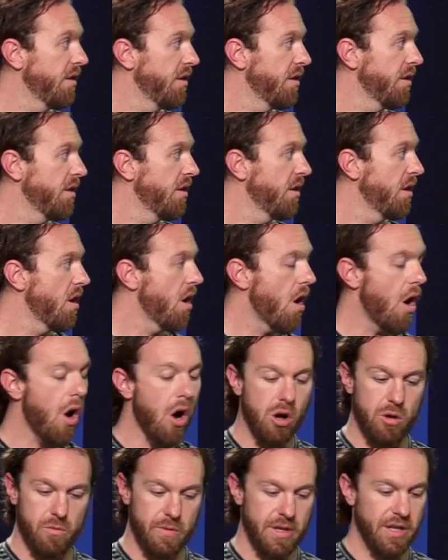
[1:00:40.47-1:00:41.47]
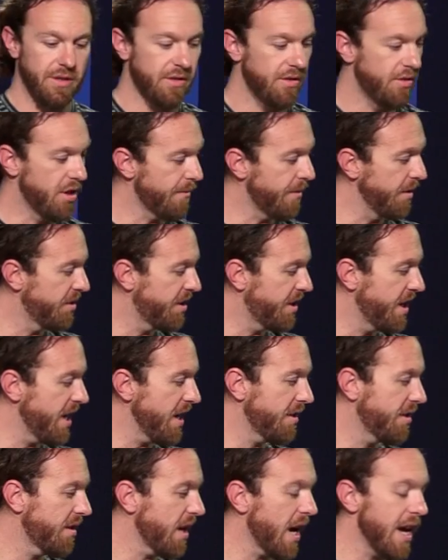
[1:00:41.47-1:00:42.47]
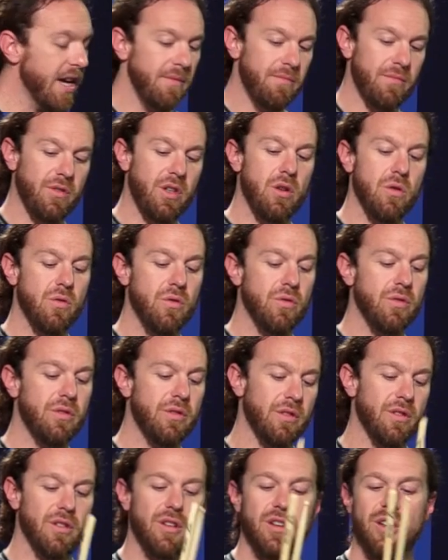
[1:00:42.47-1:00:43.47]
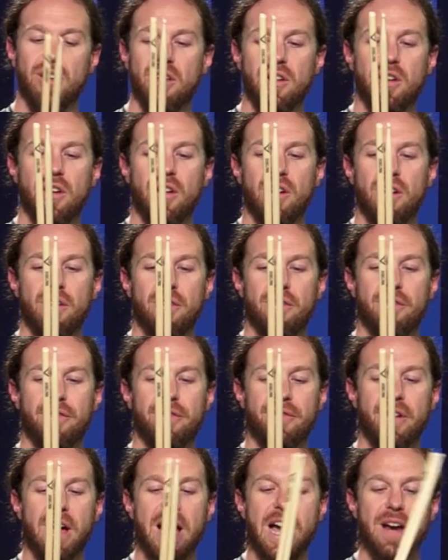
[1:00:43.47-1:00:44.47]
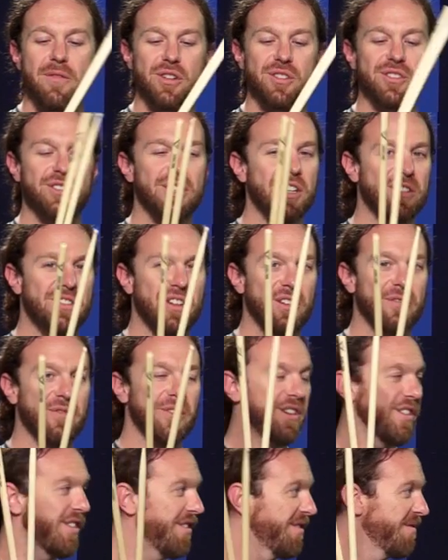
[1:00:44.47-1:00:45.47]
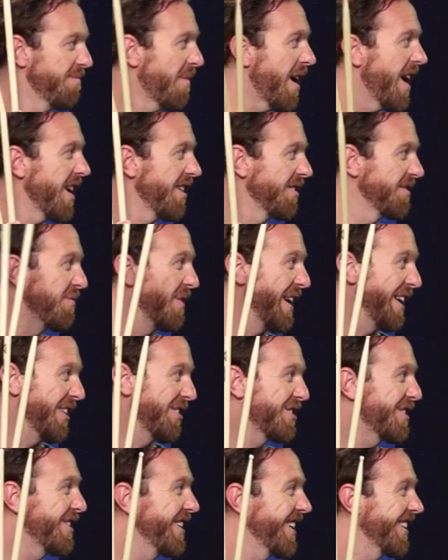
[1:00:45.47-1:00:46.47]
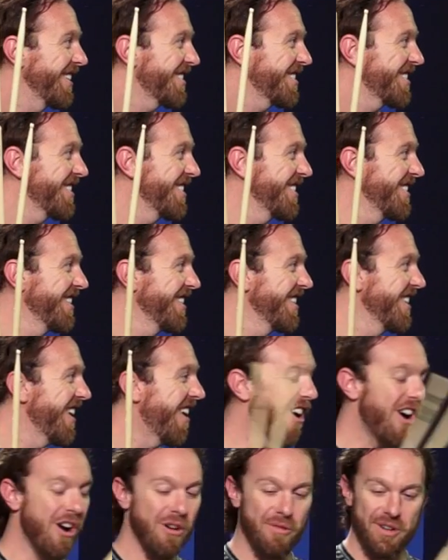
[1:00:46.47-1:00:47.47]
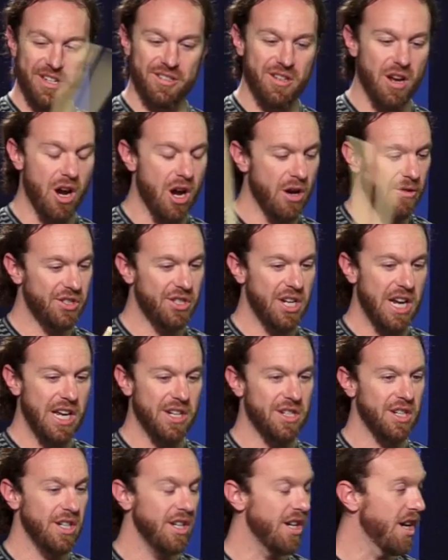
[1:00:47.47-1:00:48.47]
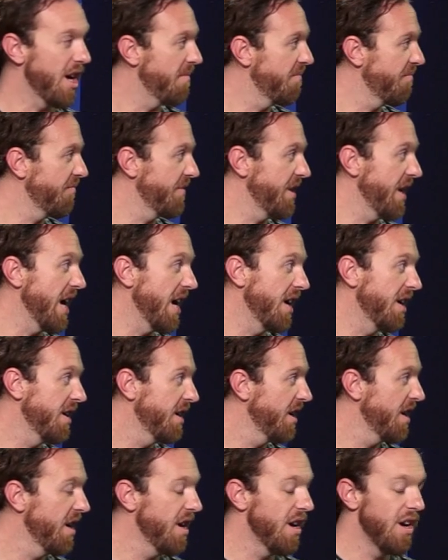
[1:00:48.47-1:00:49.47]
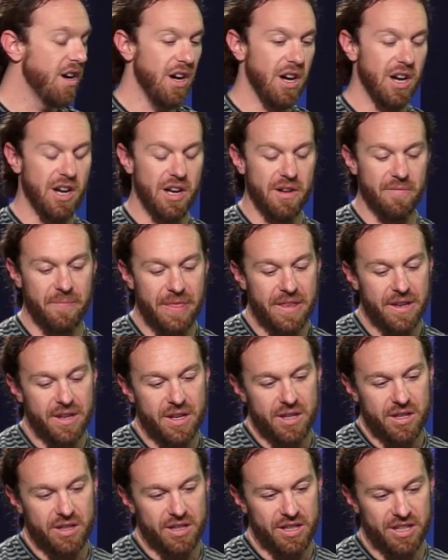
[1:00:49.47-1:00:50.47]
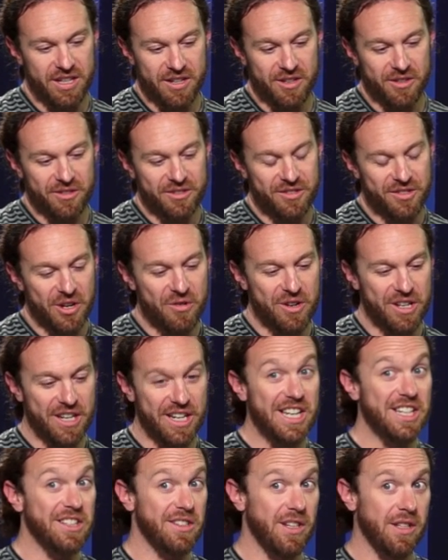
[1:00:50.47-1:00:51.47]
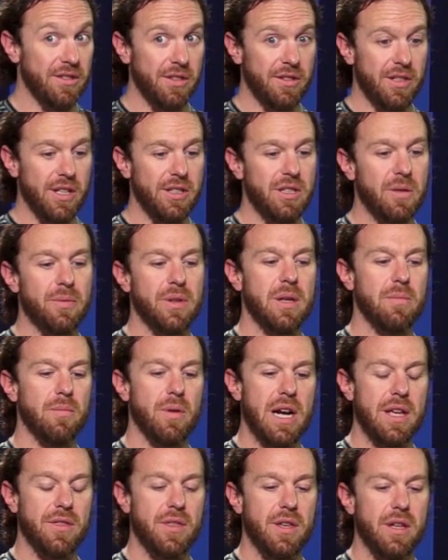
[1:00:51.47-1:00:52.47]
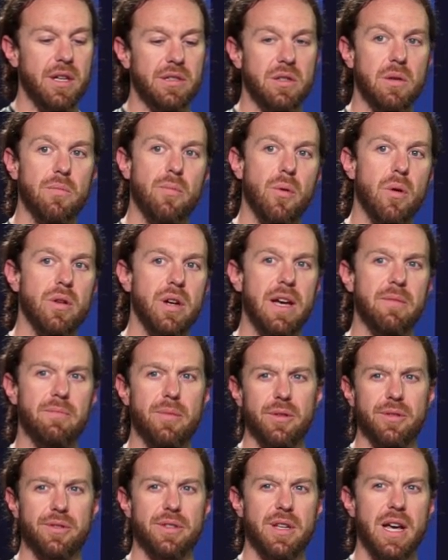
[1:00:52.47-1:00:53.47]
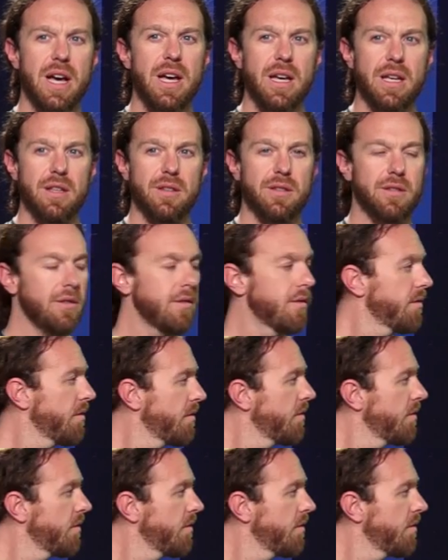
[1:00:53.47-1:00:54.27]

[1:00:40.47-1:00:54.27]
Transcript: Yeah. Always. Different sticks. I use five or six different models of Vater sticks. No kidding. Always, always no changing kidding. it up. Okay, yeah. yeah. Um, you know, so it is, it's a discipline, but I think it's important to have both sides.